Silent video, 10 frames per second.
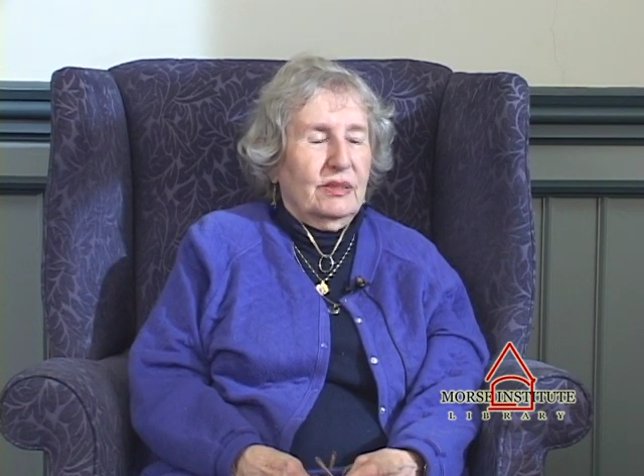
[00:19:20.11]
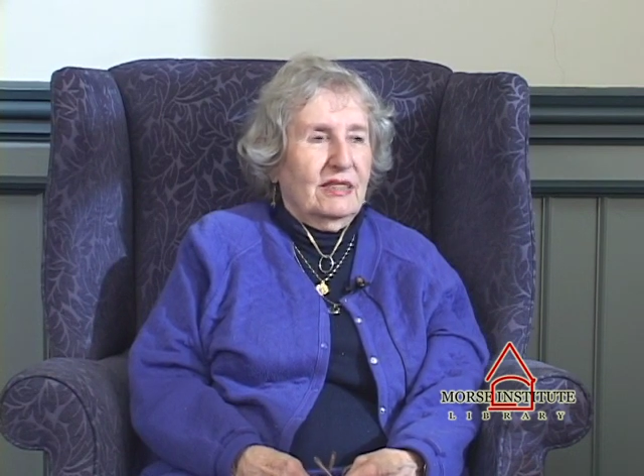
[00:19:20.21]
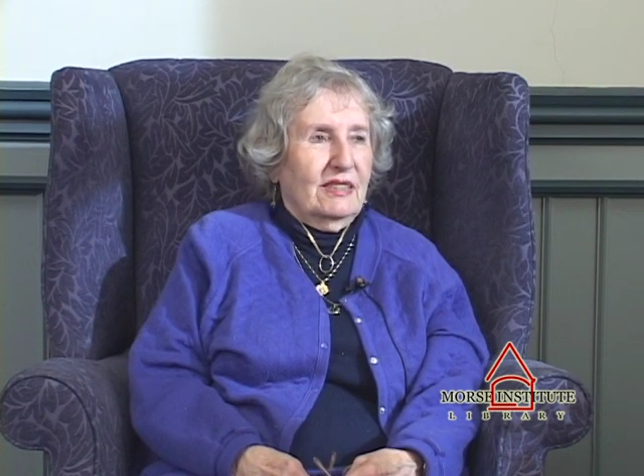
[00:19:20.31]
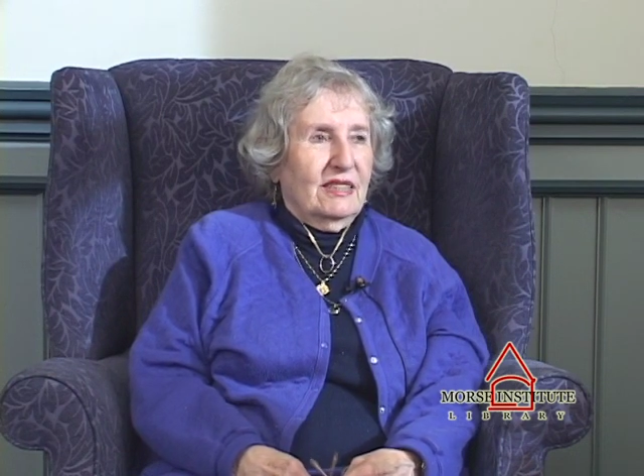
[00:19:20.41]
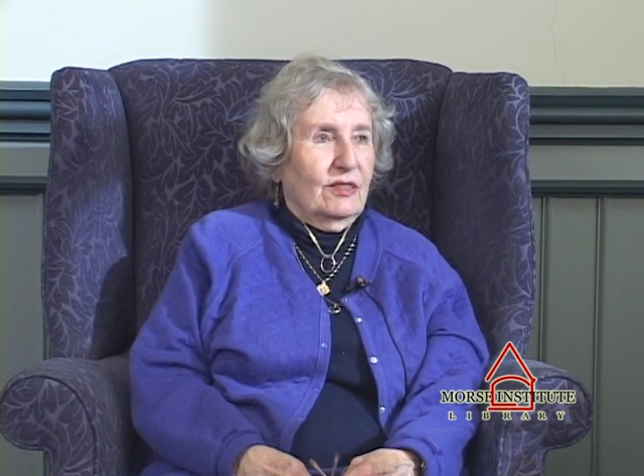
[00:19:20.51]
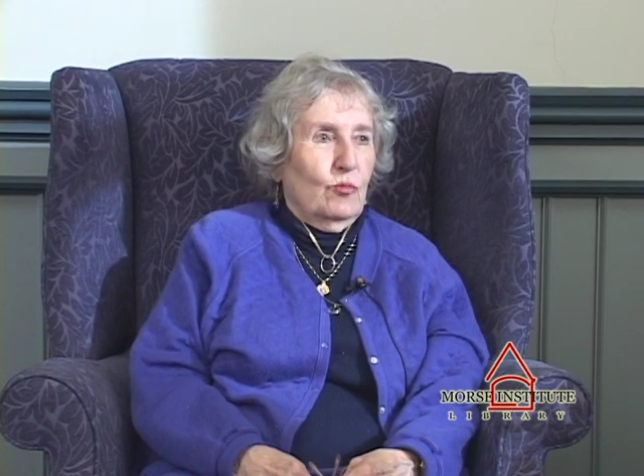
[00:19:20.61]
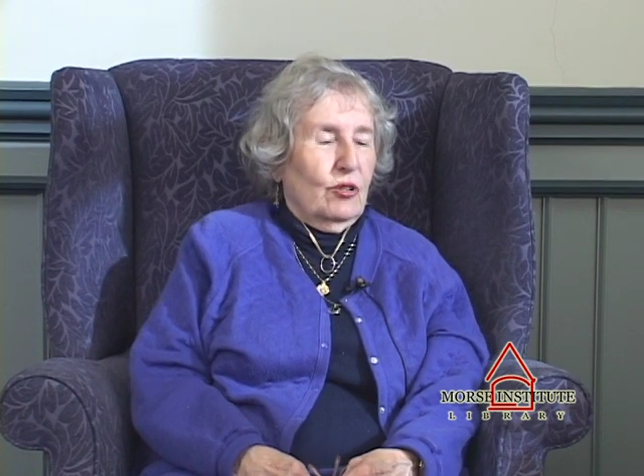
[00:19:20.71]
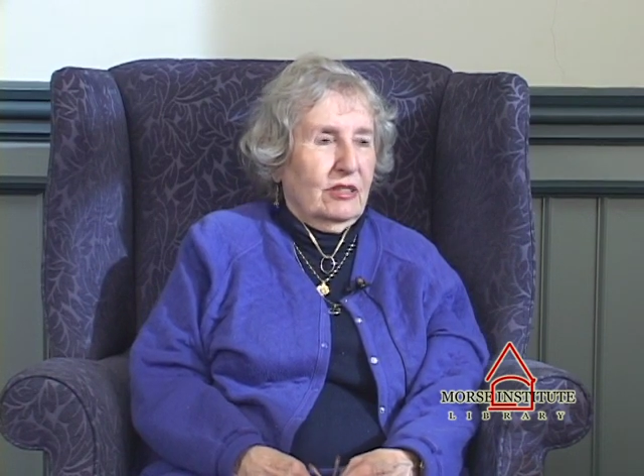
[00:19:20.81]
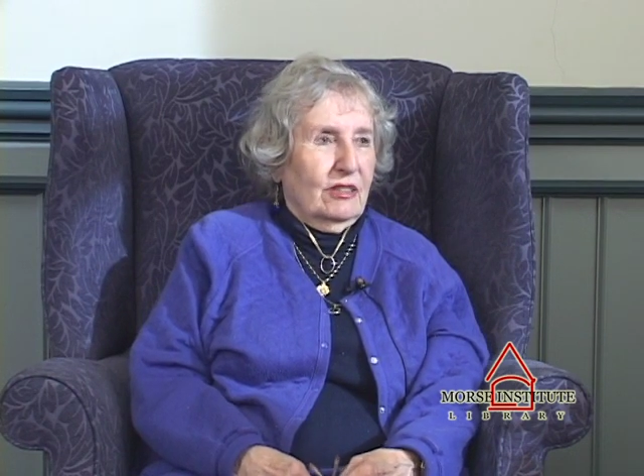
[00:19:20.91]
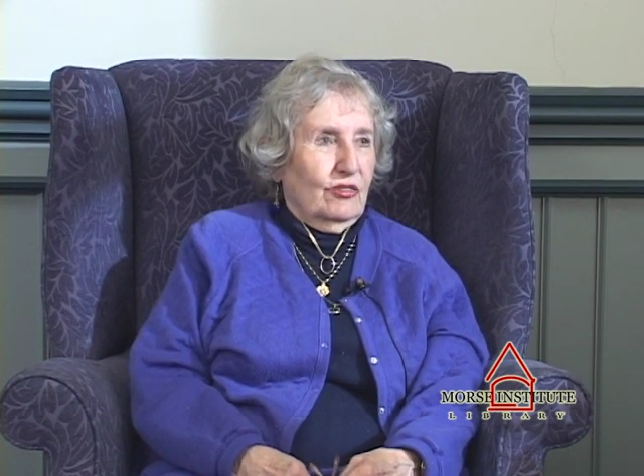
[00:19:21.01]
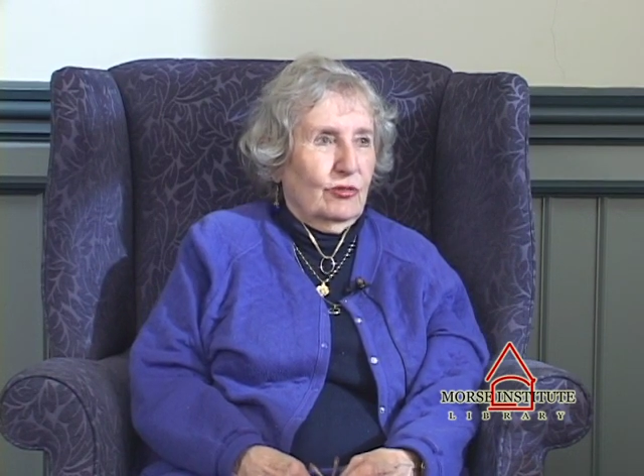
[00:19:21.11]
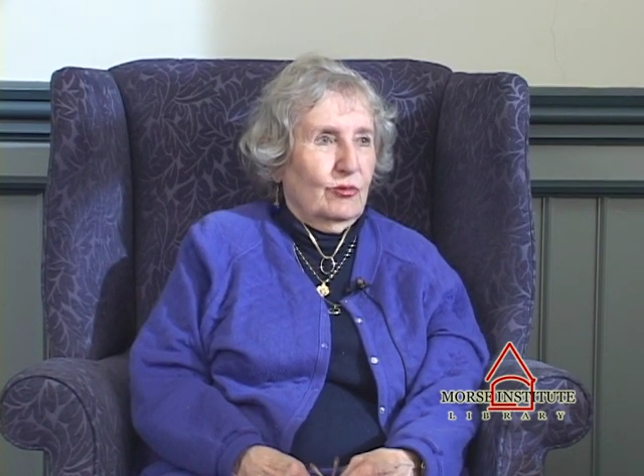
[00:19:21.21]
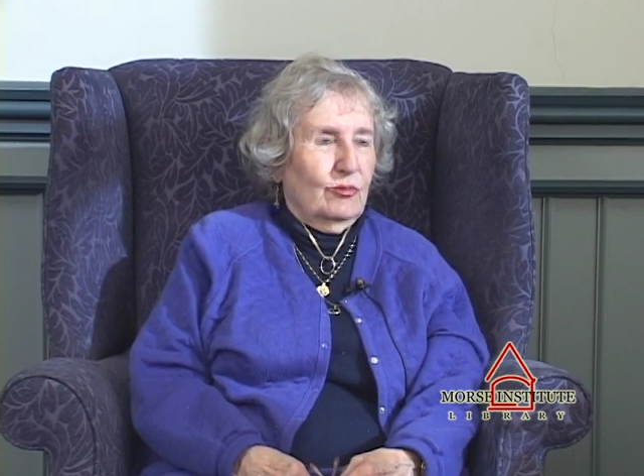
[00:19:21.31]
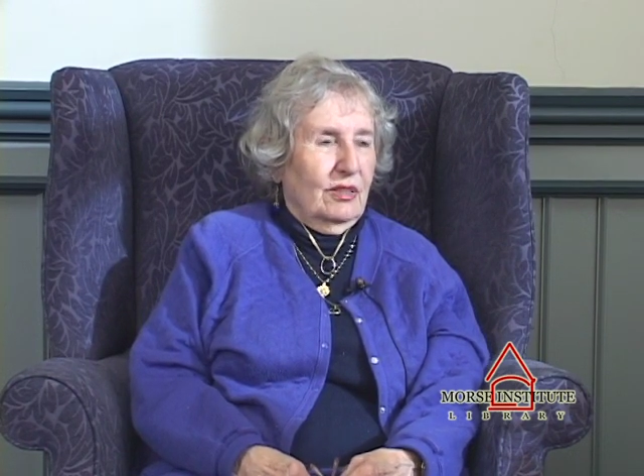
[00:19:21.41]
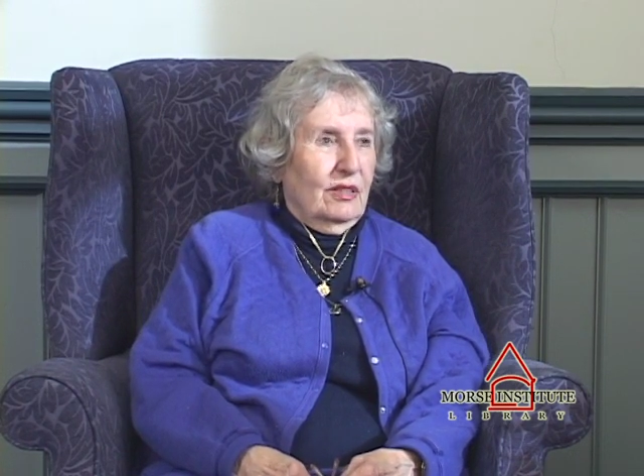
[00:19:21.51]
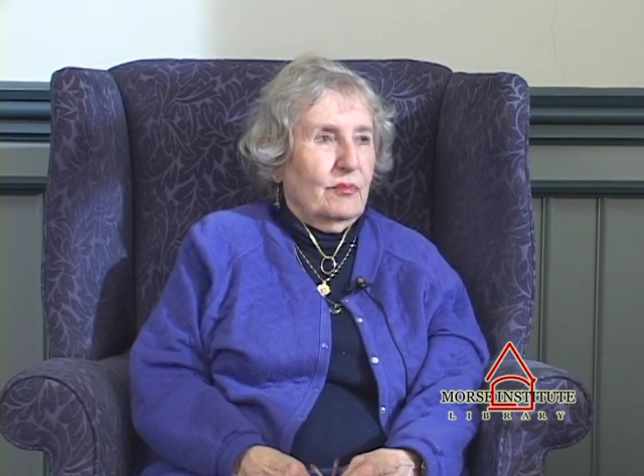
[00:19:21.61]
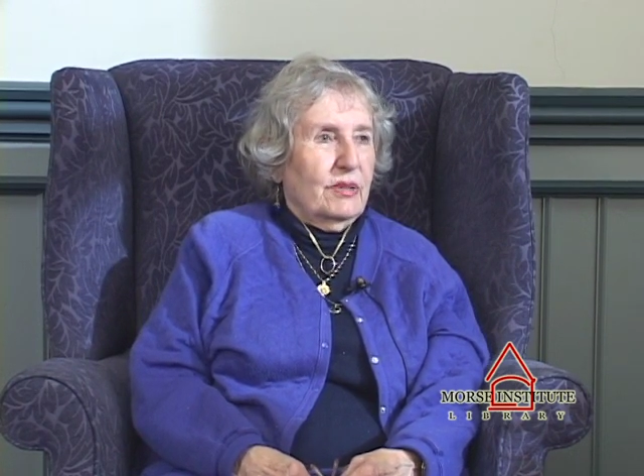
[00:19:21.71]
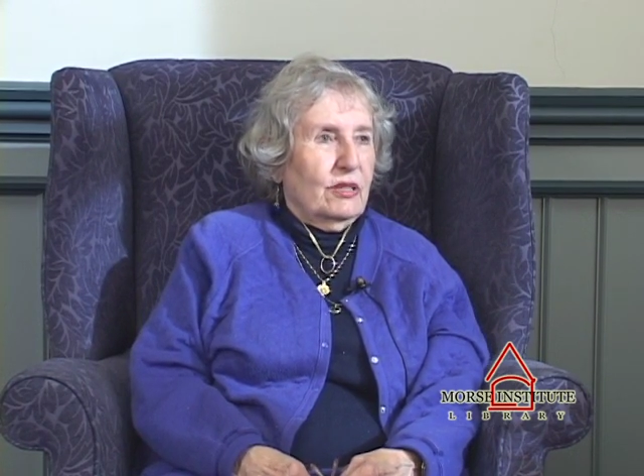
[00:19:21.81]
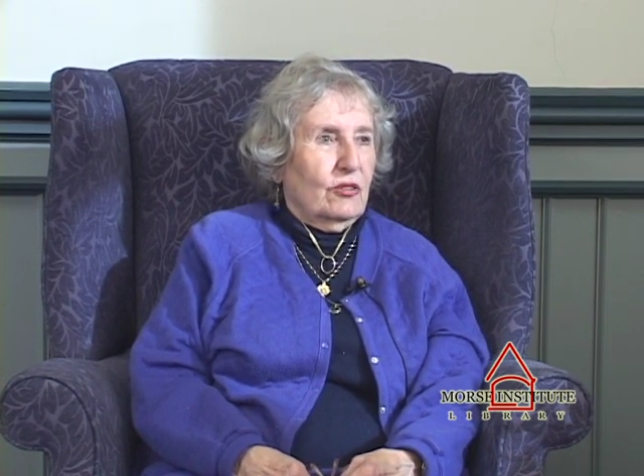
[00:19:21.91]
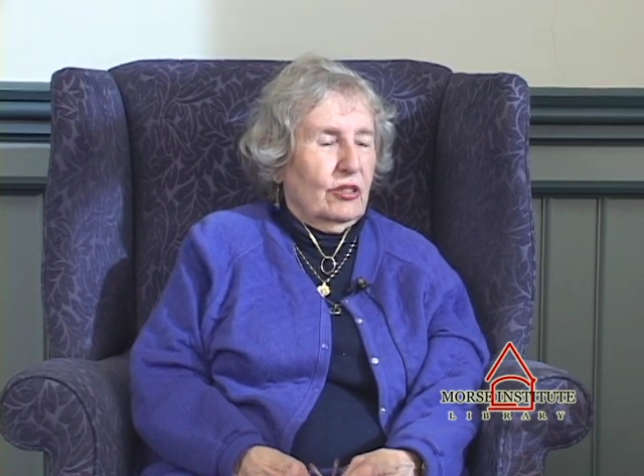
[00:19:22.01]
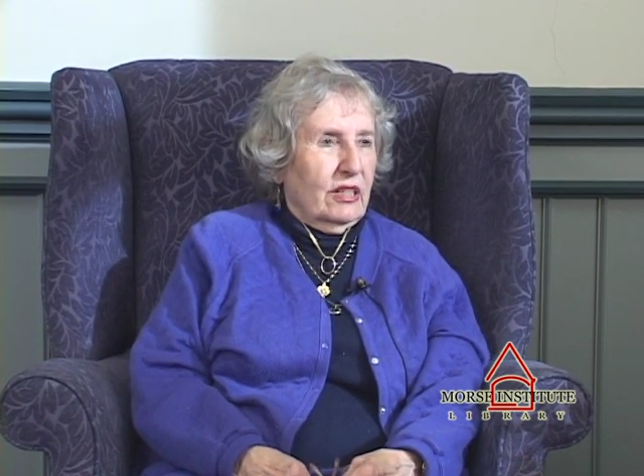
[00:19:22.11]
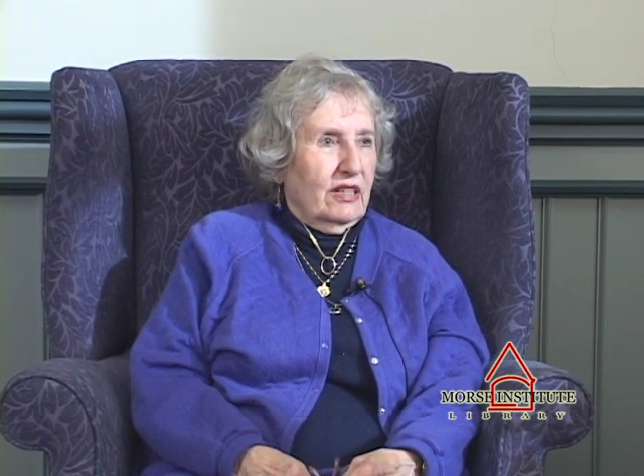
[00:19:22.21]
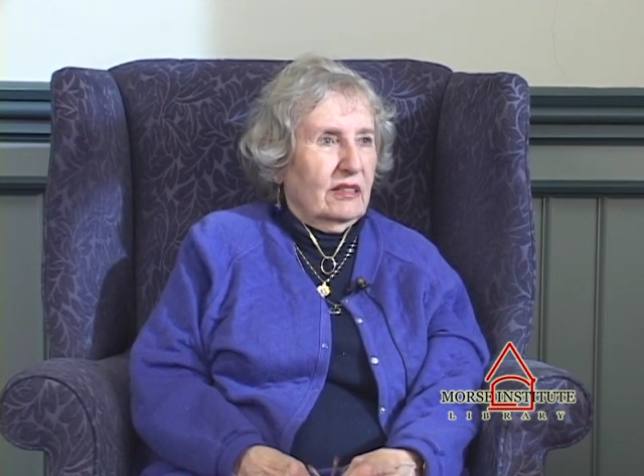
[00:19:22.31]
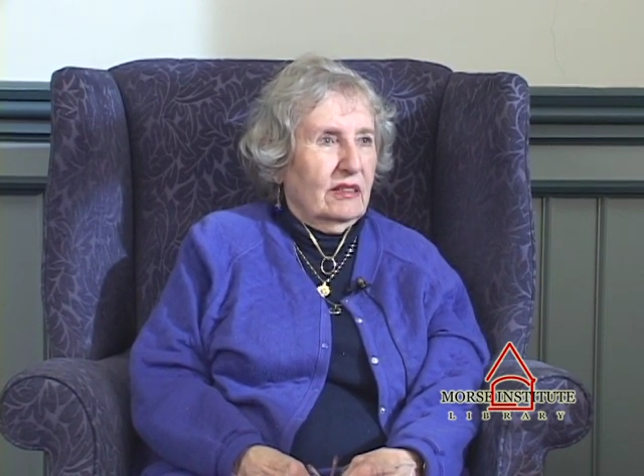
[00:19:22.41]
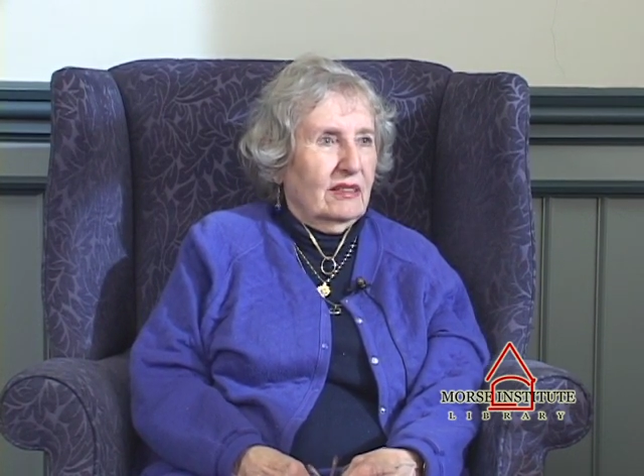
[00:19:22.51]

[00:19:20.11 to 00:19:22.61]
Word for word: but he didn't want to be cooking.